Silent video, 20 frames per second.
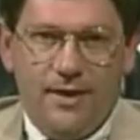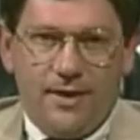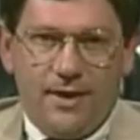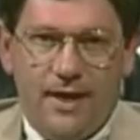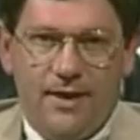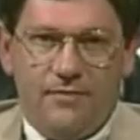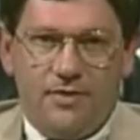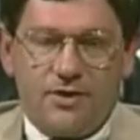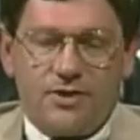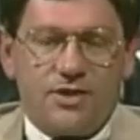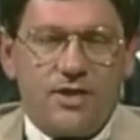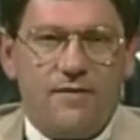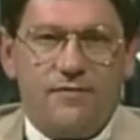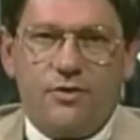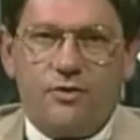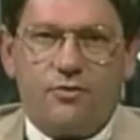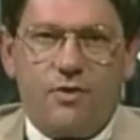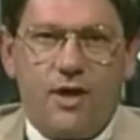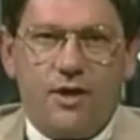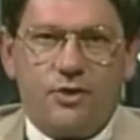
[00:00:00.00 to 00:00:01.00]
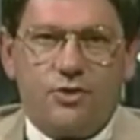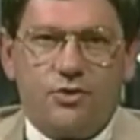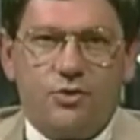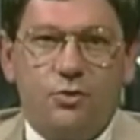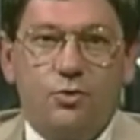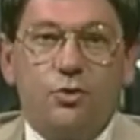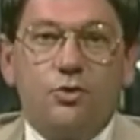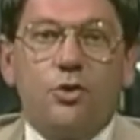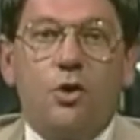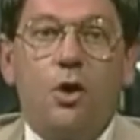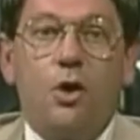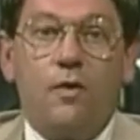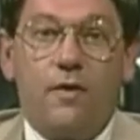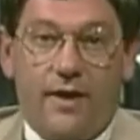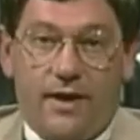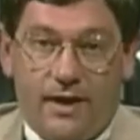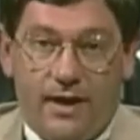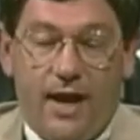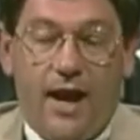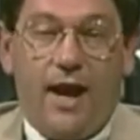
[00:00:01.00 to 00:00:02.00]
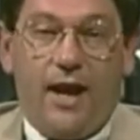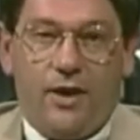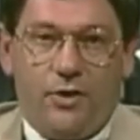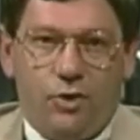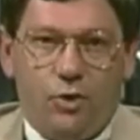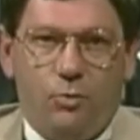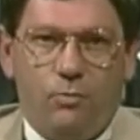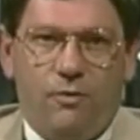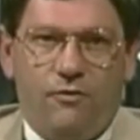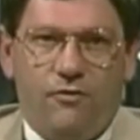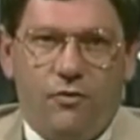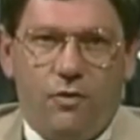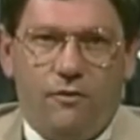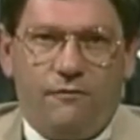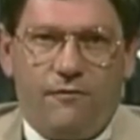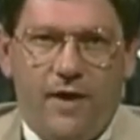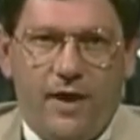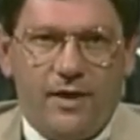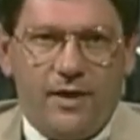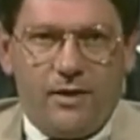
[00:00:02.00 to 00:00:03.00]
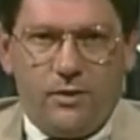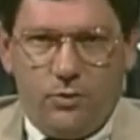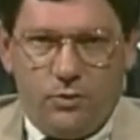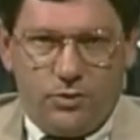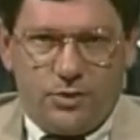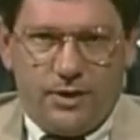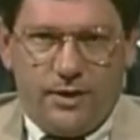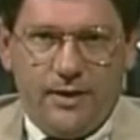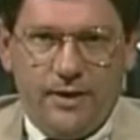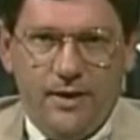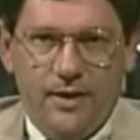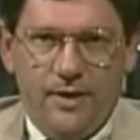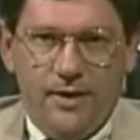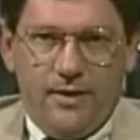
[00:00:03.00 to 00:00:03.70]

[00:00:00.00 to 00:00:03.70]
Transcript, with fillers: gave the 7th-ranked Sooners all they could handle before finally losing